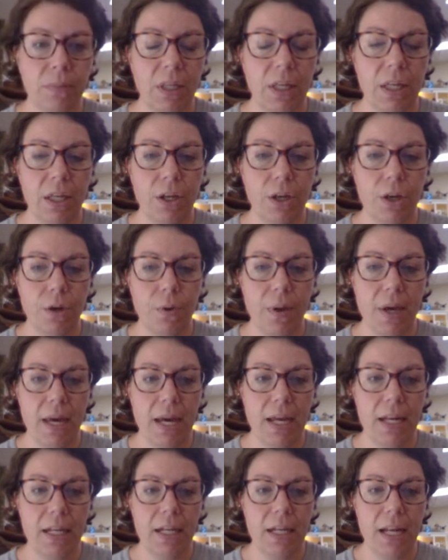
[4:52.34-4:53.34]
You can go
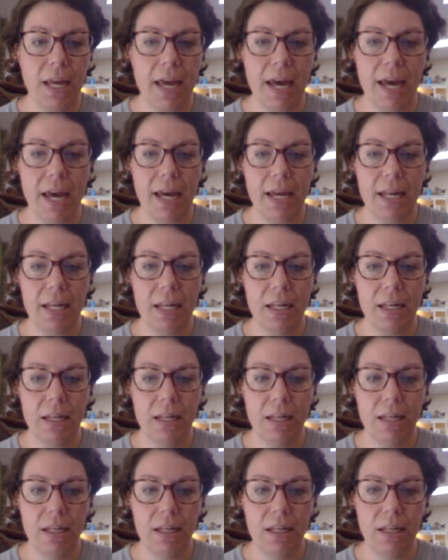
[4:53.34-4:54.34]
ahead and add
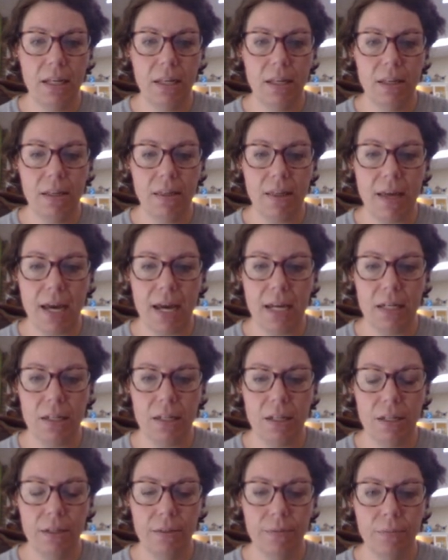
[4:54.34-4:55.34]
that.